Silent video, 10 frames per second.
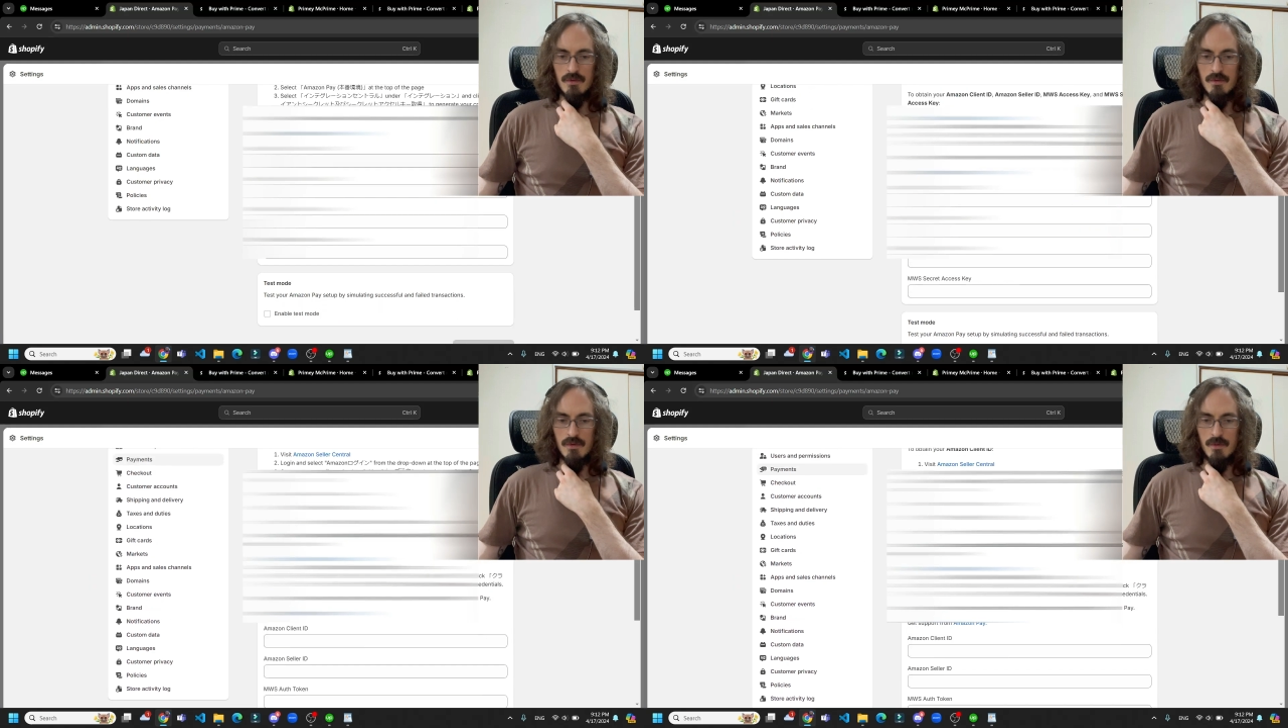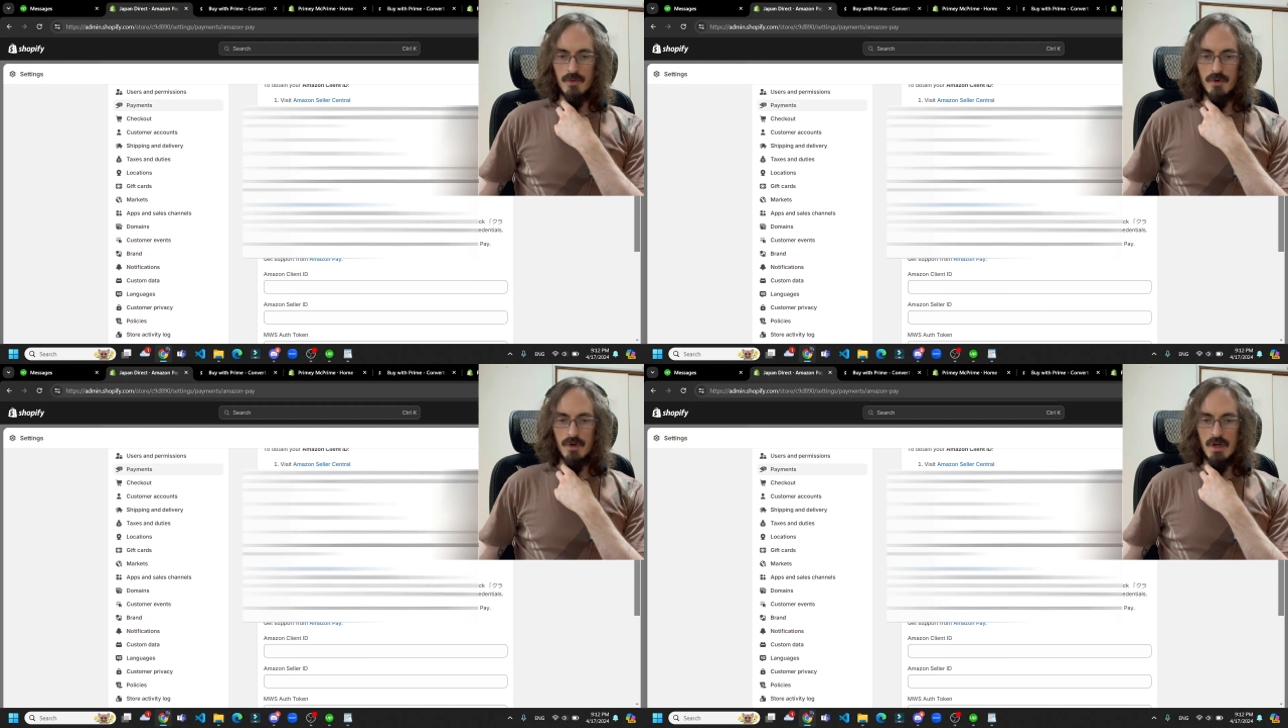So
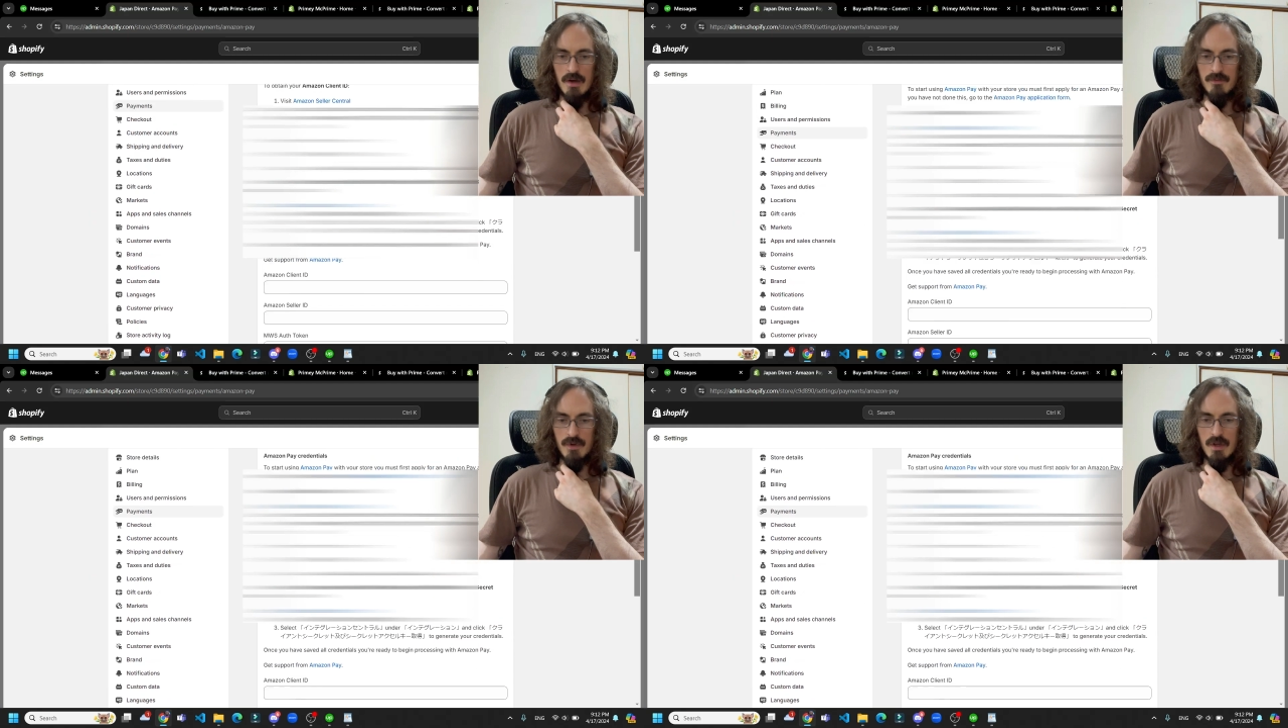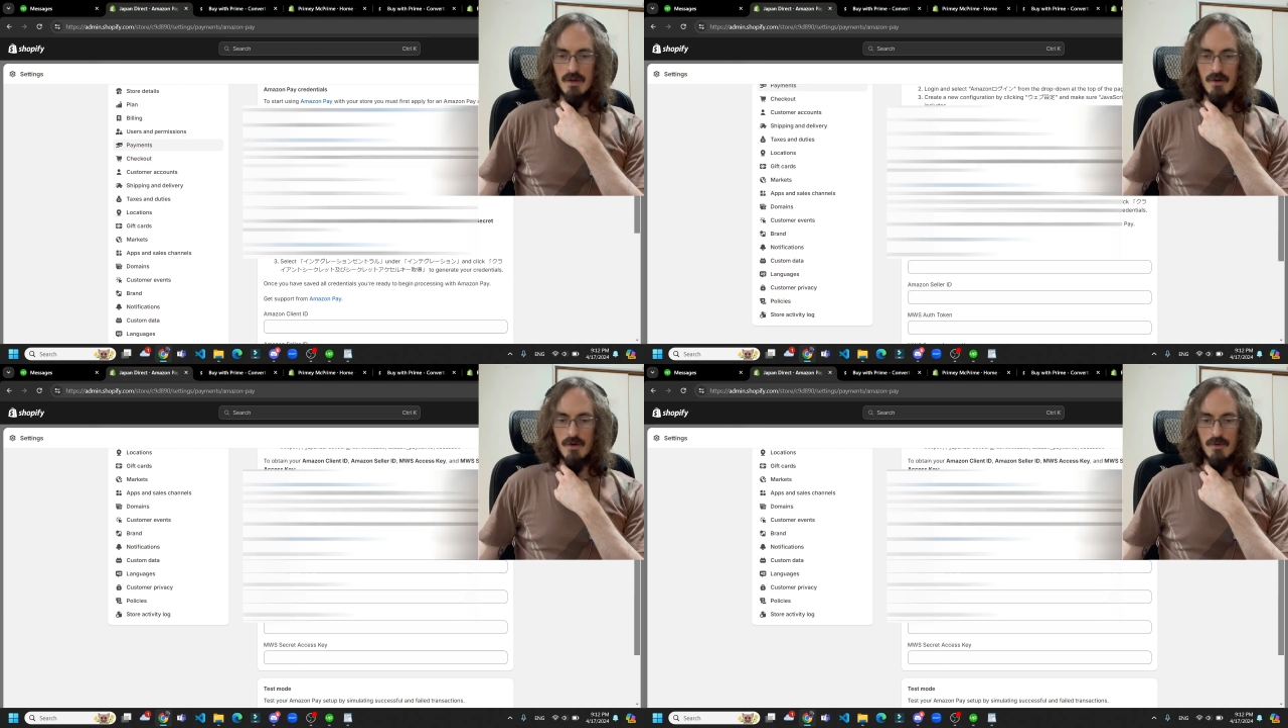you're gonna have to
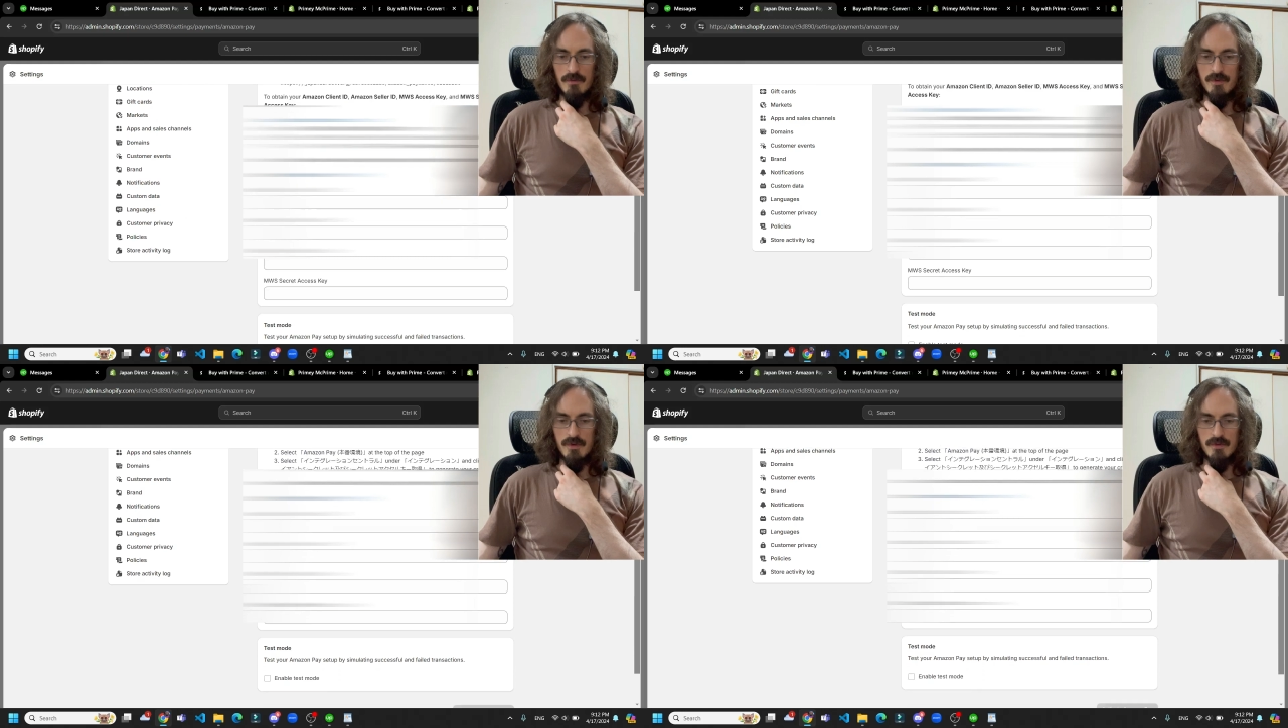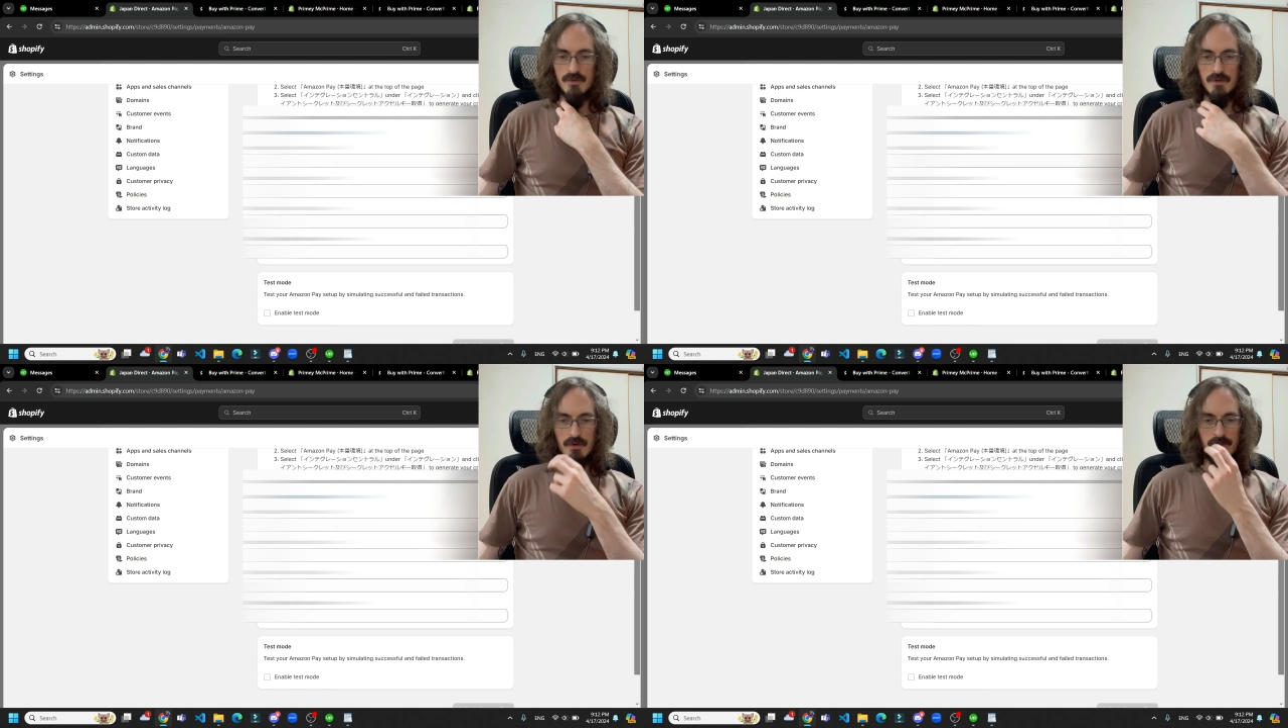get all of this
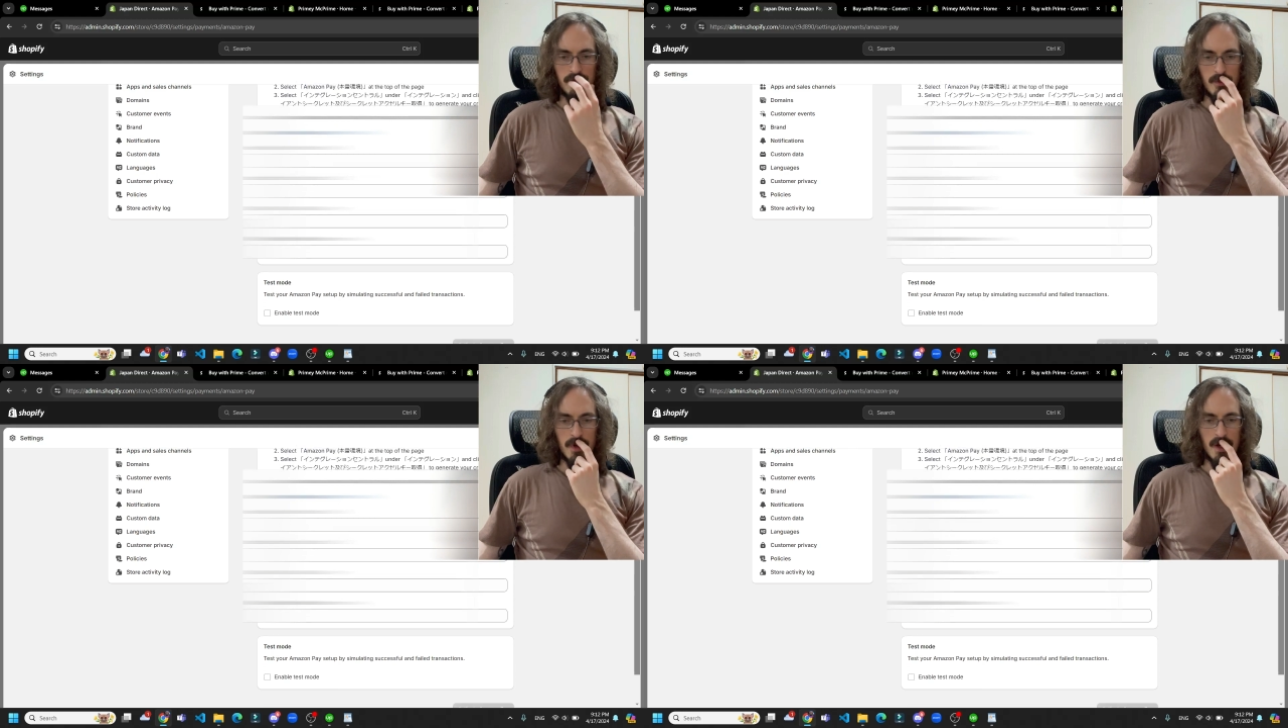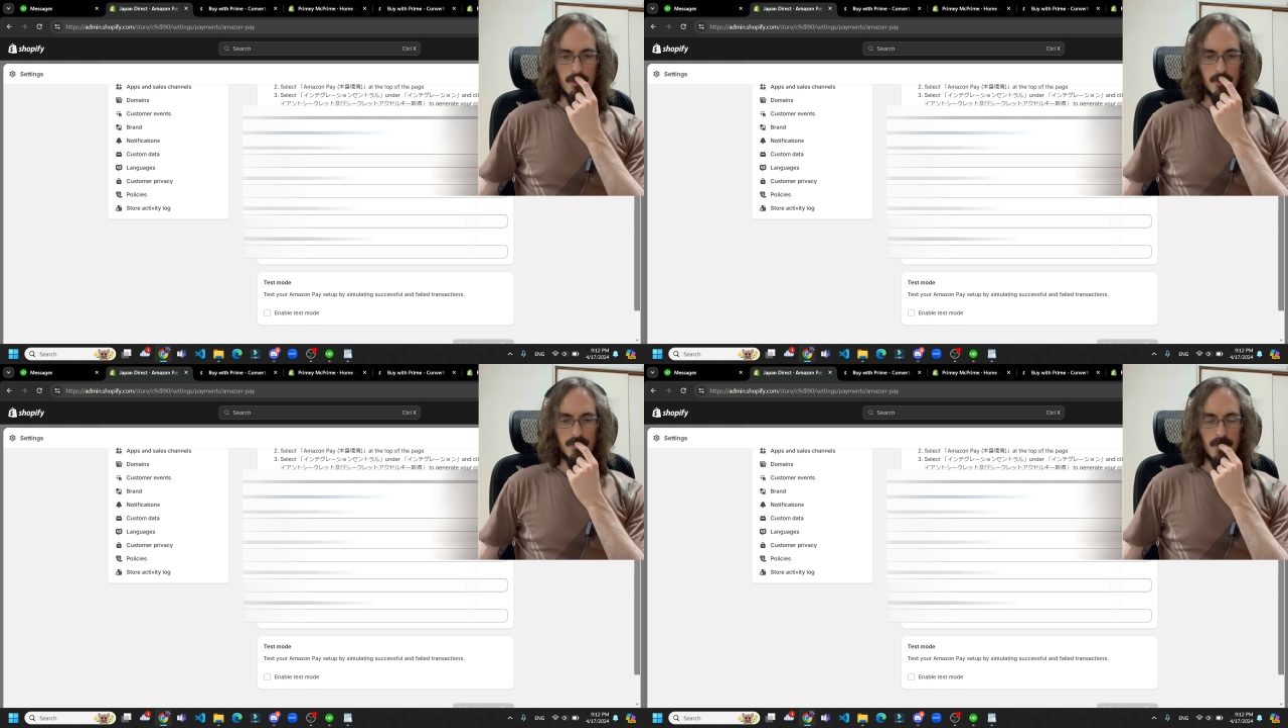stuff from
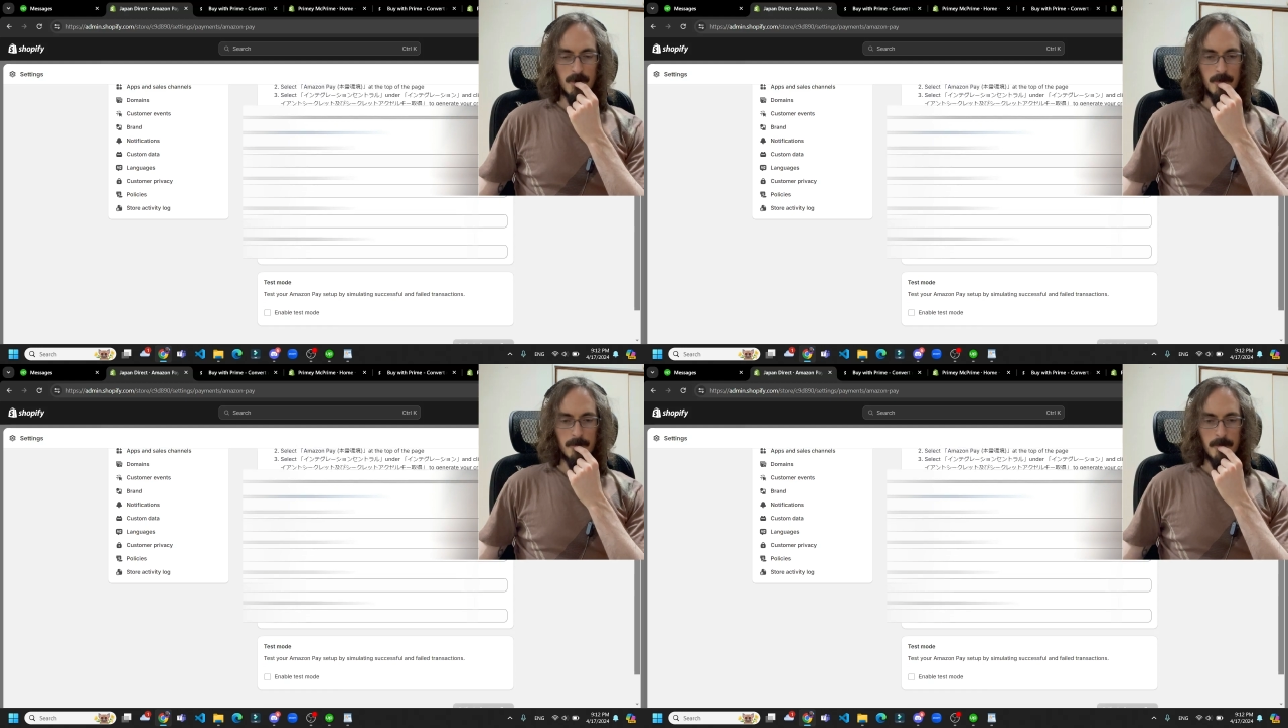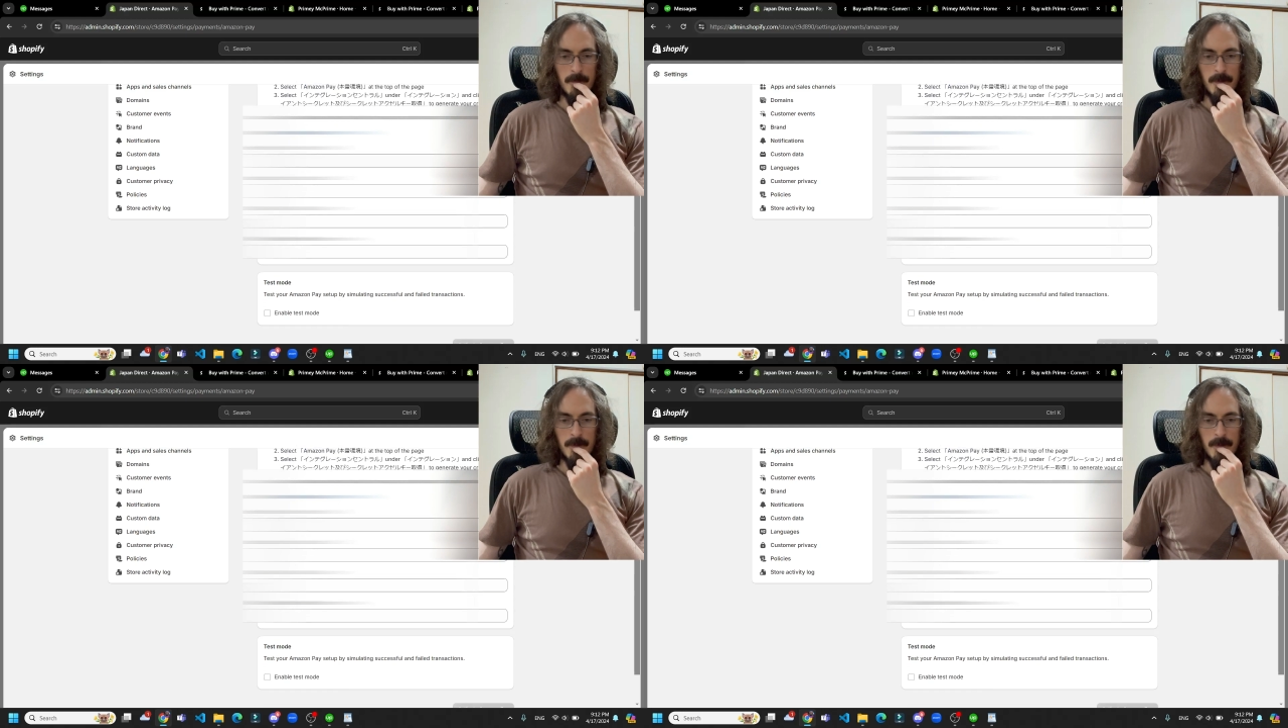Amazon.